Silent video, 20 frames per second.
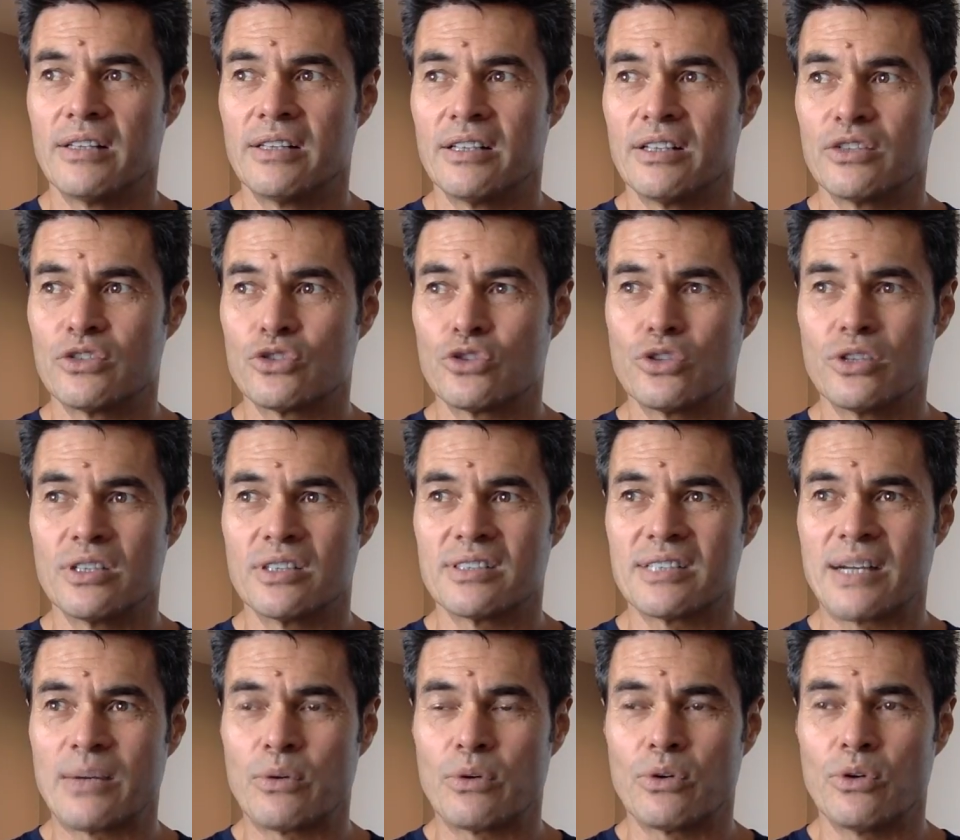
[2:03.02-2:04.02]
the students
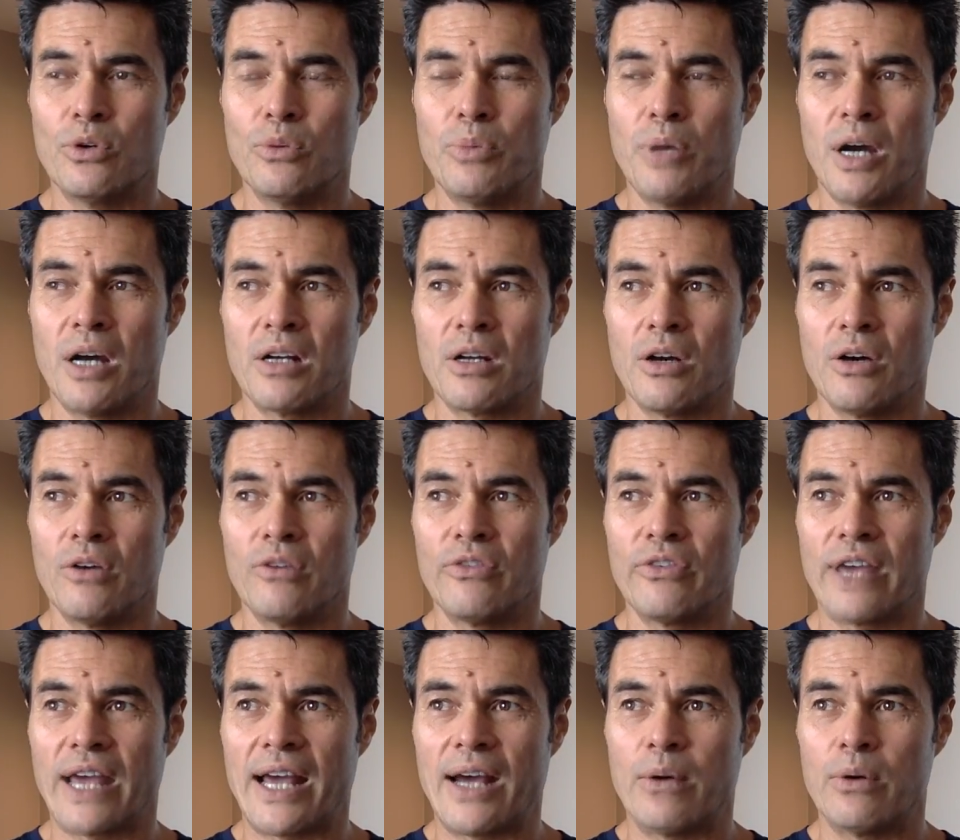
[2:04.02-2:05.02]
that were all part
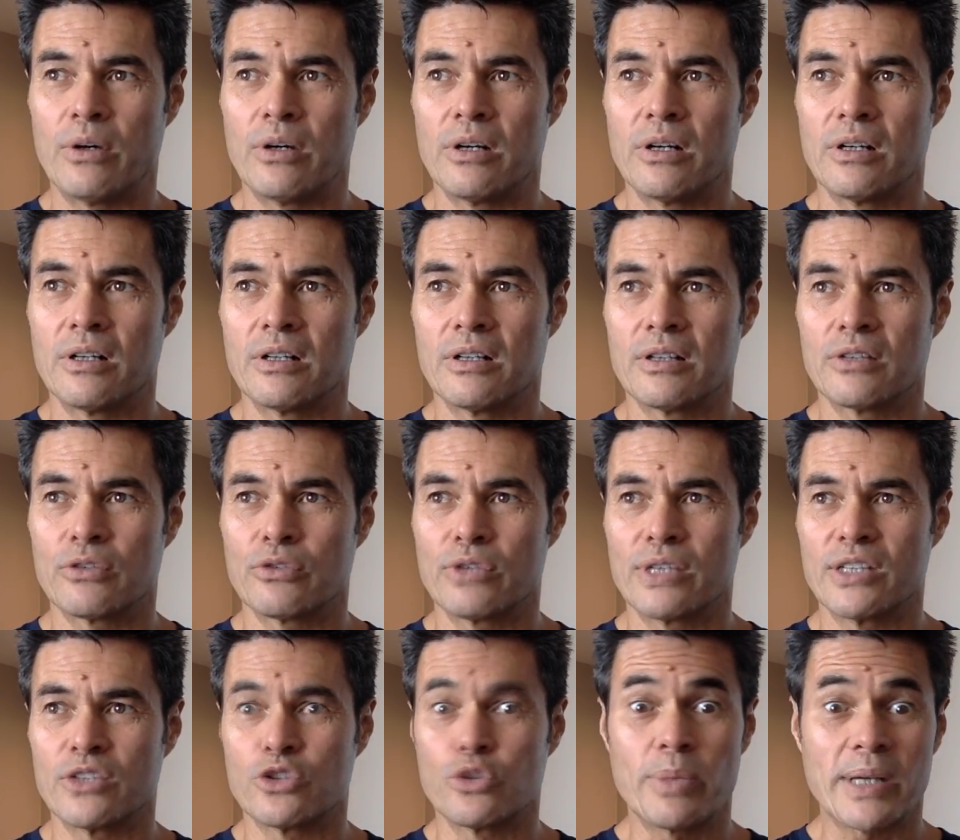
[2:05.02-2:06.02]
of our
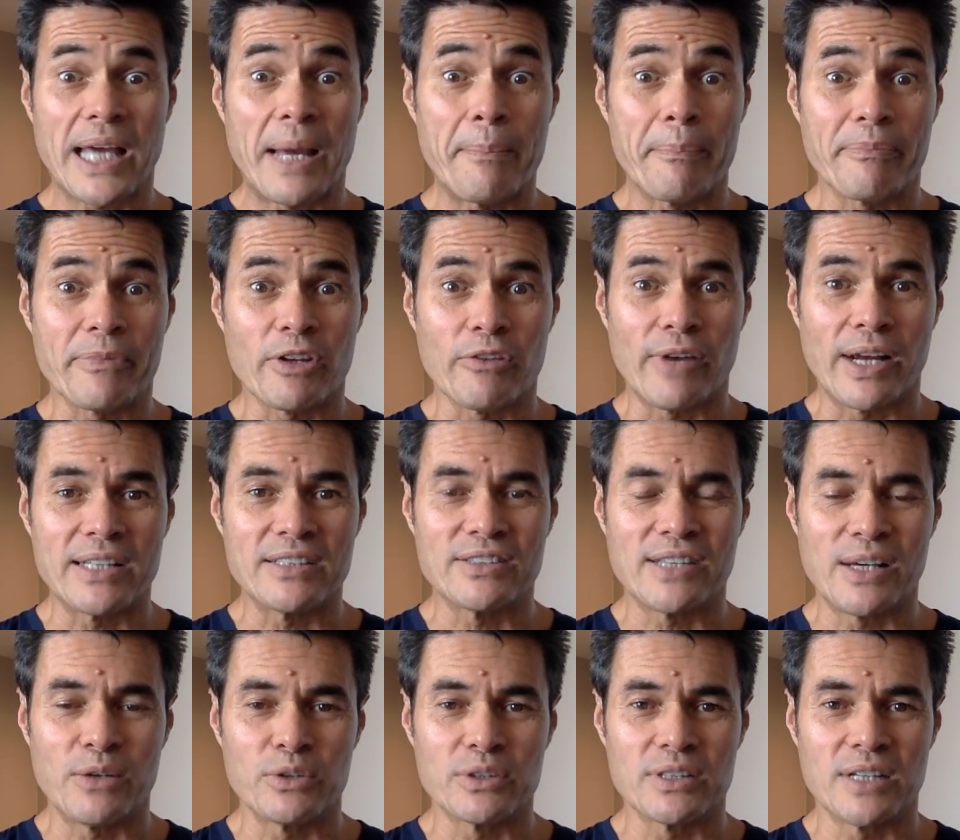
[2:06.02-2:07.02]
Green Supercamp, right?
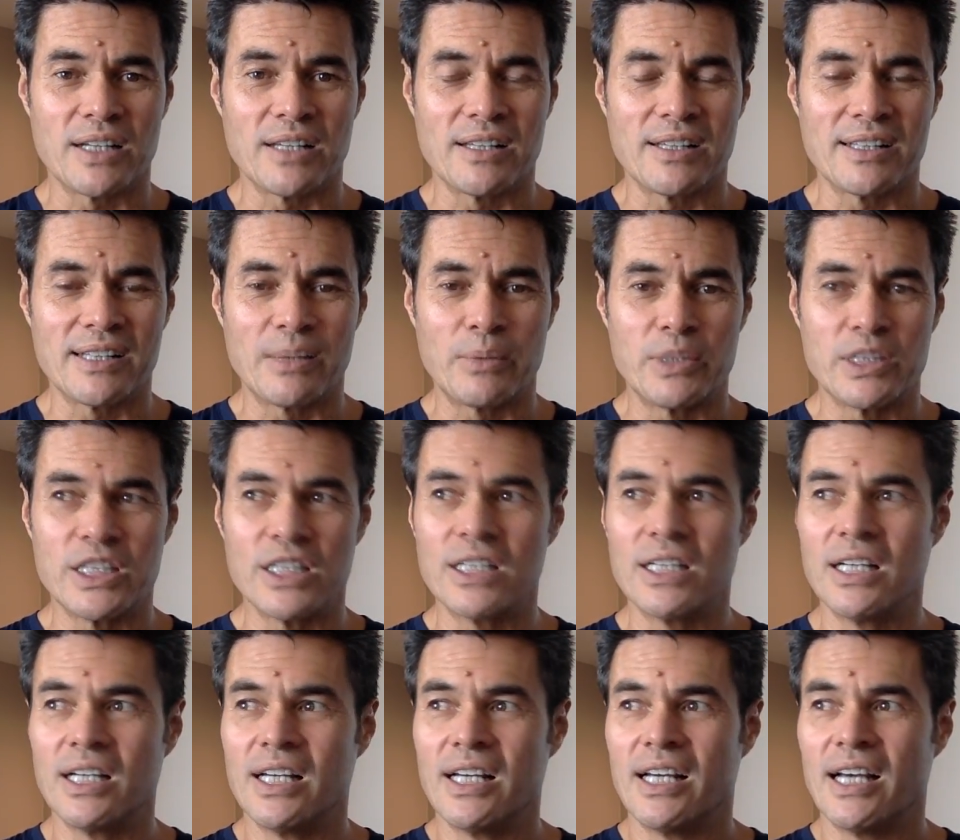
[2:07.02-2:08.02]
So that was another thing that we did.